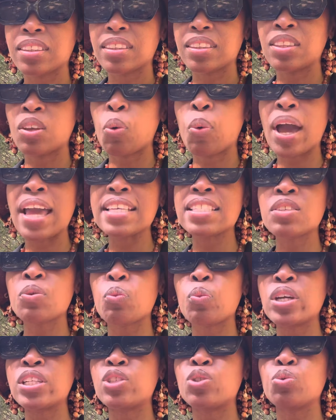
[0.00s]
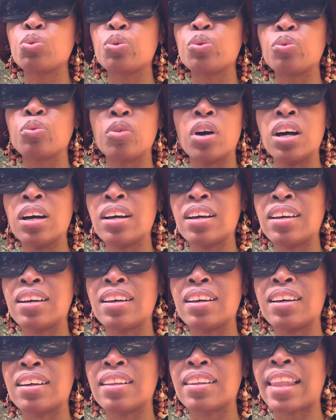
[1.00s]
the ways in which you,
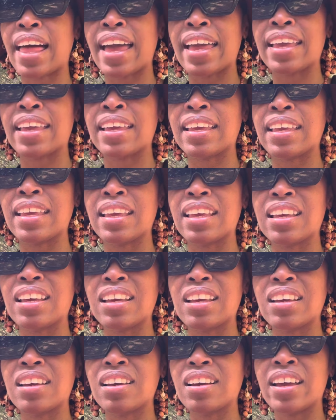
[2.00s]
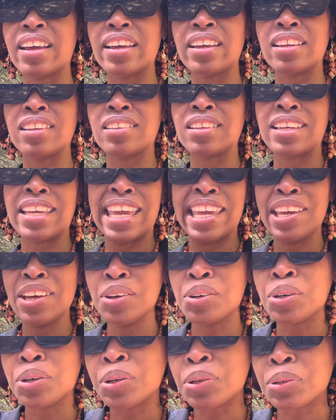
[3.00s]
like,
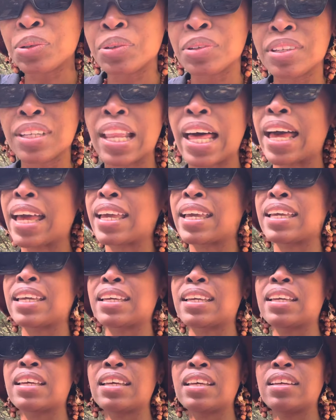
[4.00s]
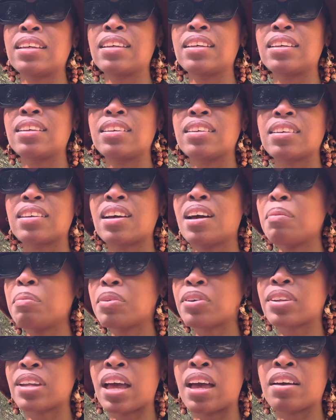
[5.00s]
heal, like, come
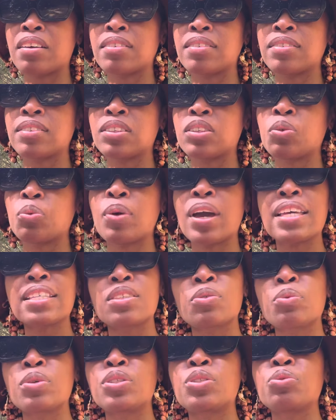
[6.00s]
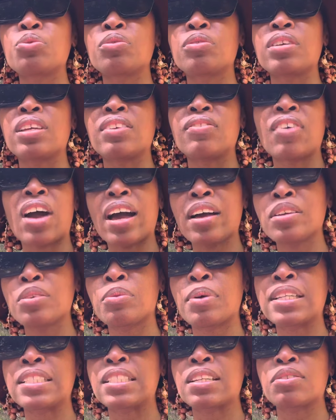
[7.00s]
on now, the ways in which you
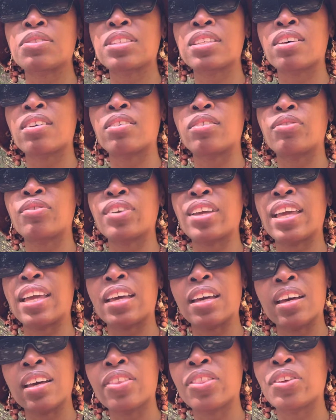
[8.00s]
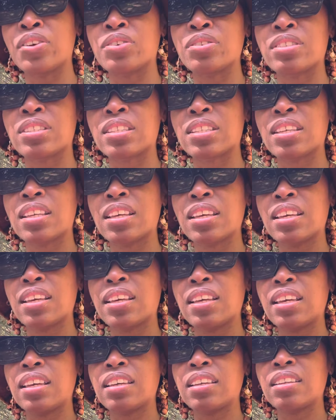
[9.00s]
evaluate yourself and others,
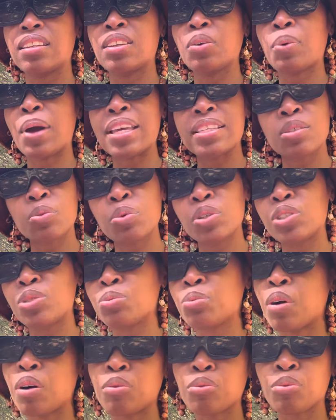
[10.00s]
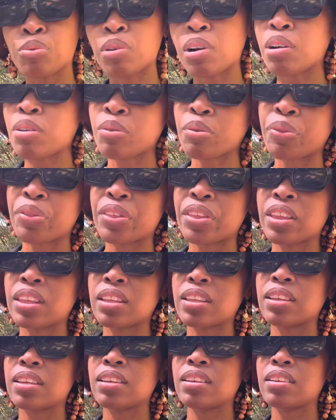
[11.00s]
the ways in which you want growth,
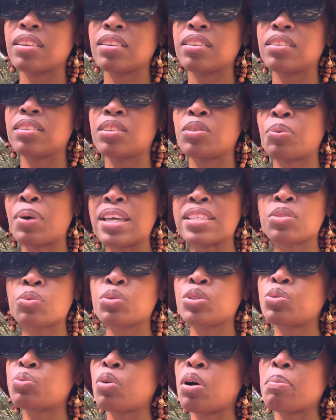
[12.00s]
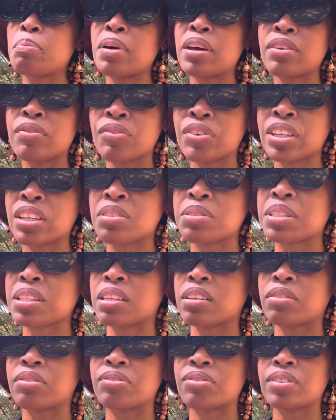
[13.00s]
the ways in which you want better for
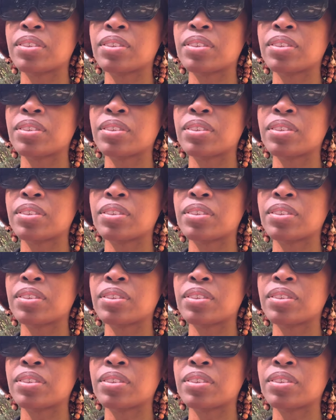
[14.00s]
yourself,